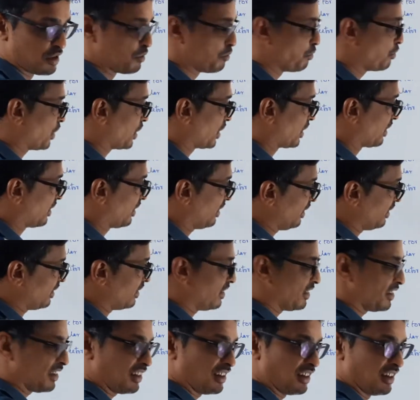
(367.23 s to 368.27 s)
But
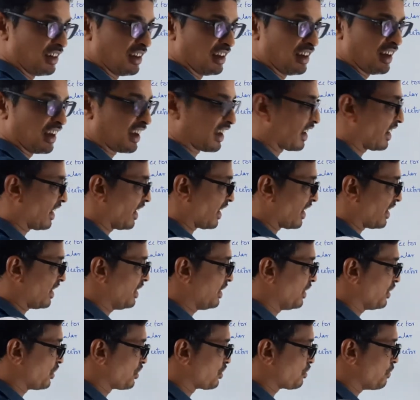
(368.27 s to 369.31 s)
here, a current
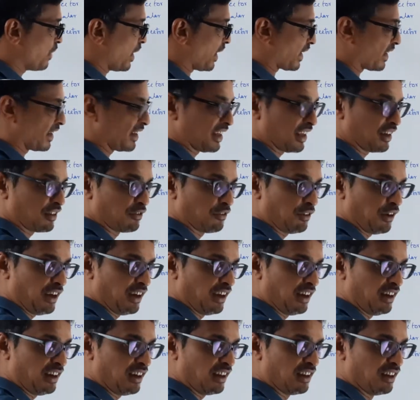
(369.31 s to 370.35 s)
into magnetic
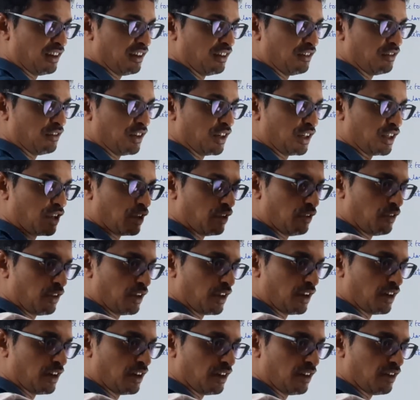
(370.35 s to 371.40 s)
field will give
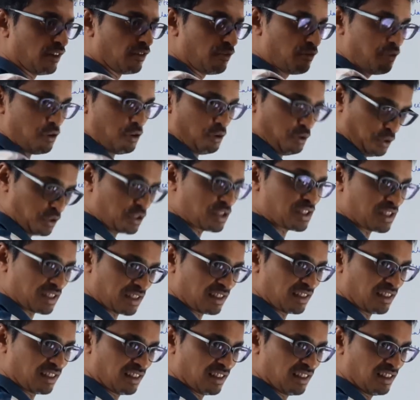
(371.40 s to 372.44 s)
you a
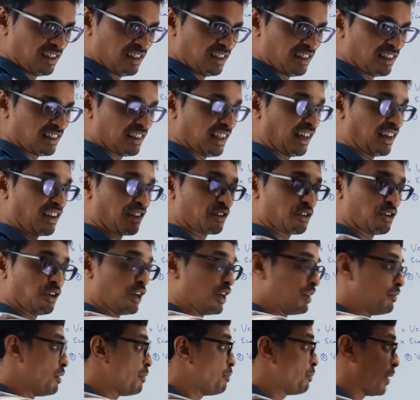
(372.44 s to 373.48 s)
force that is going
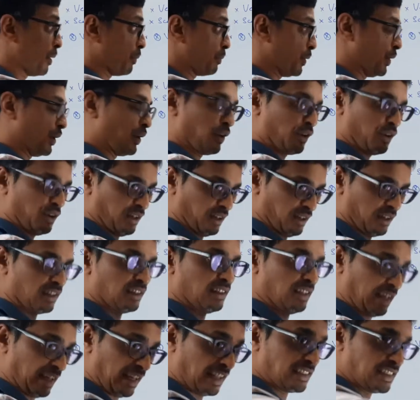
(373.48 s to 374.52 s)
to be perpendicular.
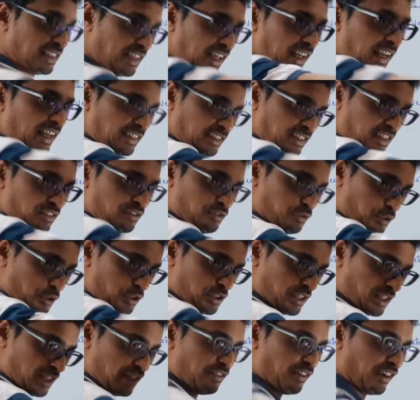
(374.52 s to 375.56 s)
That has a direction. Force
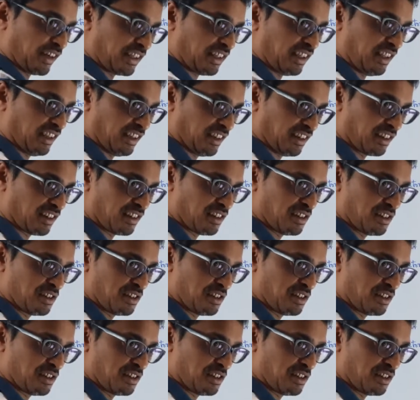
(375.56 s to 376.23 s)
is a vector.